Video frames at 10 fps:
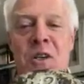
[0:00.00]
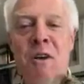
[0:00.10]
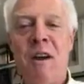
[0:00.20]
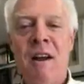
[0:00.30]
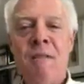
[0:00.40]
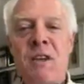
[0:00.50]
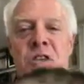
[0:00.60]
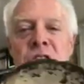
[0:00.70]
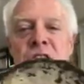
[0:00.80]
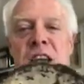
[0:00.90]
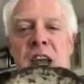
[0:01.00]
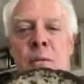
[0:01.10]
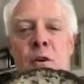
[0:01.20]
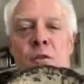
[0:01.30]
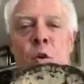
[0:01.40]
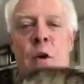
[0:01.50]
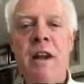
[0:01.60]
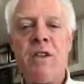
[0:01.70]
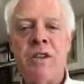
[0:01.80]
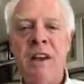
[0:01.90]
So this is the game of
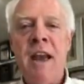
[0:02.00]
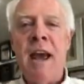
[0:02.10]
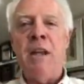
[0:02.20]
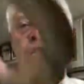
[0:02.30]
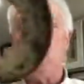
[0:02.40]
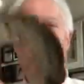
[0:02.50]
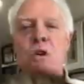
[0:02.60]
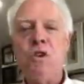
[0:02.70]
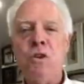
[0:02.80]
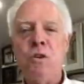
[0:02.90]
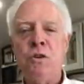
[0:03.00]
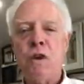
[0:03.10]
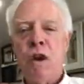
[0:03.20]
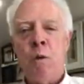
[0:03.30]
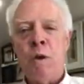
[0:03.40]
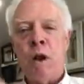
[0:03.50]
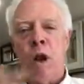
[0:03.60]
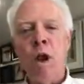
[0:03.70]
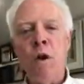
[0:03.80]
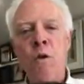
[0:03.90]
quoits, and it's horseshoes with a
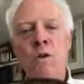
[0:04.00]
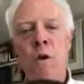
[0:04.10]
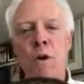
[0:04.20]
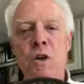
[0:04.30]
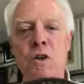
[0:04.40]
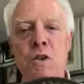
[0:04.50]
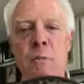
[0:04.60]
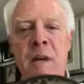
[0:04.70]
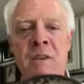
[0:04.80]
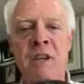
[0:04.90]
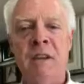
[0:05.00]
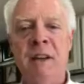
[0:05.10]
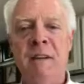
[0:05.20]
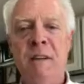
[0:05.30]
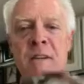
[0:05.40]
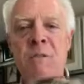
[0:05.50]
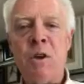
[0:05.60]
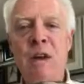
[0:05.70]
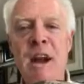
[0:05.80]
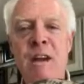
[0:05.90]
closed horseshoe, basically.
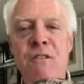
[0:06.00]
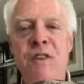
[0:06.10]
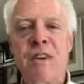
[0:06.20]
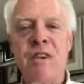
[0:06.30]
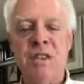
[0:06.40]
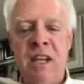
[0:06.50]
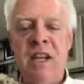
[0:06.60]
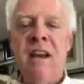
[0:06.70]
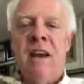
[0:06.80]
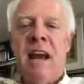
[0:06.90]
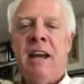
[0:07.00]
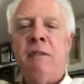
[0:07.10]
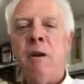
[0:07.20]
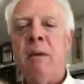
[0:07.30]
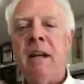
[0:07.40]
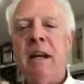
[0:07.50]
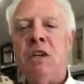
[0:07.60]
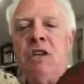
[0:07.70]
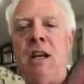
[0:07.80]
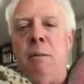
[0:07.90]
So kind of fun to see, and
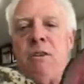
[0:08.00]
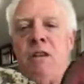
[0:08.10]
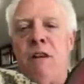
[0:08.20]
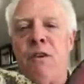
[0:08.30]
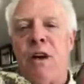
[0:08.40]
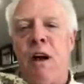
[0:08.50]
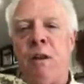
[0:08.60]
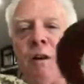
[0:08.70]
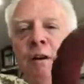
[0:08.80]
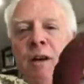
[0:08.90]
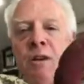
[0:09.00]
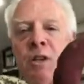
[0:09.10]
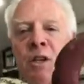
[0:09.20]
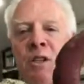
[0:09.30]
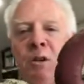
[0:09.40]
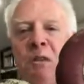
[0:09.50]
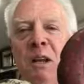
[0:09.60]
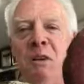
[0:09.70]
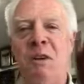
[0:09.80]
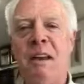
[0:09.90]
each team has a different color, so you can see what
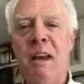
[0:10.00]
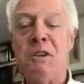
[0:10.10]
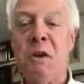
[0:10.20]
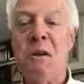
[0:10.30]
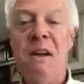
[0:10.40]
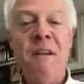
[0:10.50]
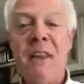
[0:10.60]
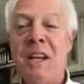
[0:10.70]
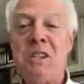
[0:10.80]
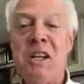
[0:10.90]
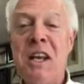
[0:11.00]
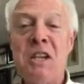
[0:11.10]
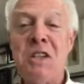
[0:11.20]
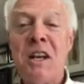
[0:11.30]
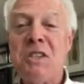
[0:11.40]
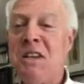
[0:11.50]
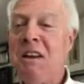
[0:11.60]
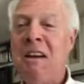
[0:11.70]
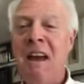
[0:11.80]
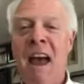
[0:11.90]
they look like. So that's today's
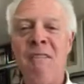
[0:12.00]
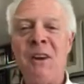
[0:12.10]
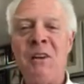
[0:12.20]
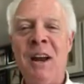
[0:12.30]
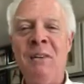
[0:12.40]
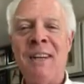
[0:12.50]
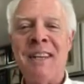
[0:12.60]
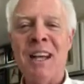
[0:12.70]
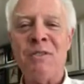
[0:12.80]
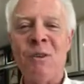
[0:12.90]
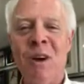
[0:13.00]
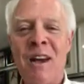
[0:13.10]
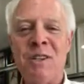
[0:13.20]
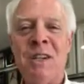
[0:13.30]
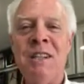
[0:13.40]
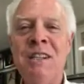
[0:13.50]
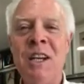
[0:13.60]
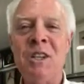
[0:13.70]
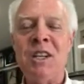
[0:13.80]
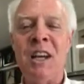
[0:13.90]
lesson. Have a great one. Thanks for watching.
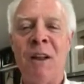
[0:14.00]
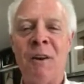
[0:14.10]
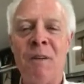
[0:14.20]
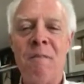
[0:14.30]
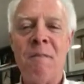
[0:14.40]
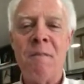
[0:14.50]
Teach the Teller.